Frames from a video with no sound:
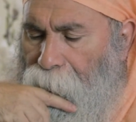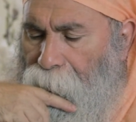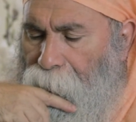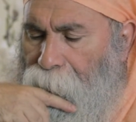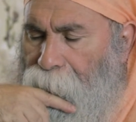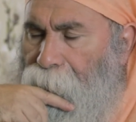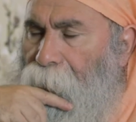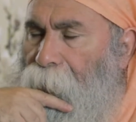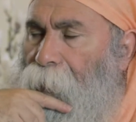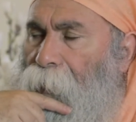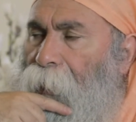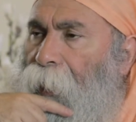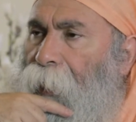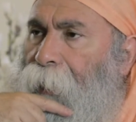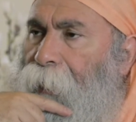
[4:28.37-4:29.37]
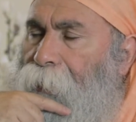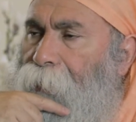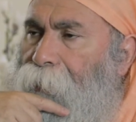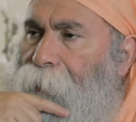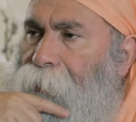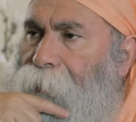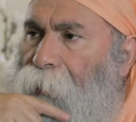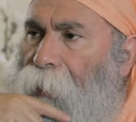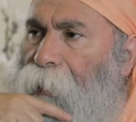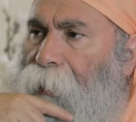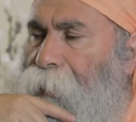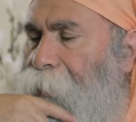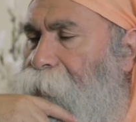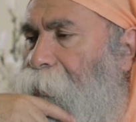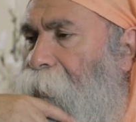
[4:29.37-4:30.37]
is like
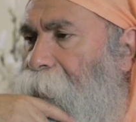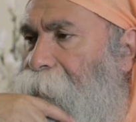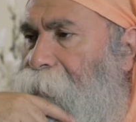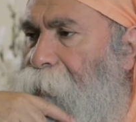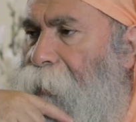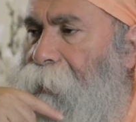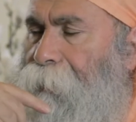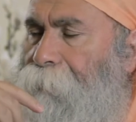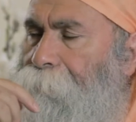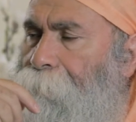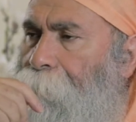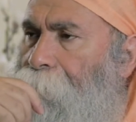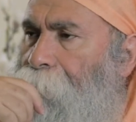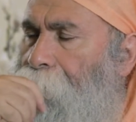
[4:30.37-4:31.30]
Shankaracharya say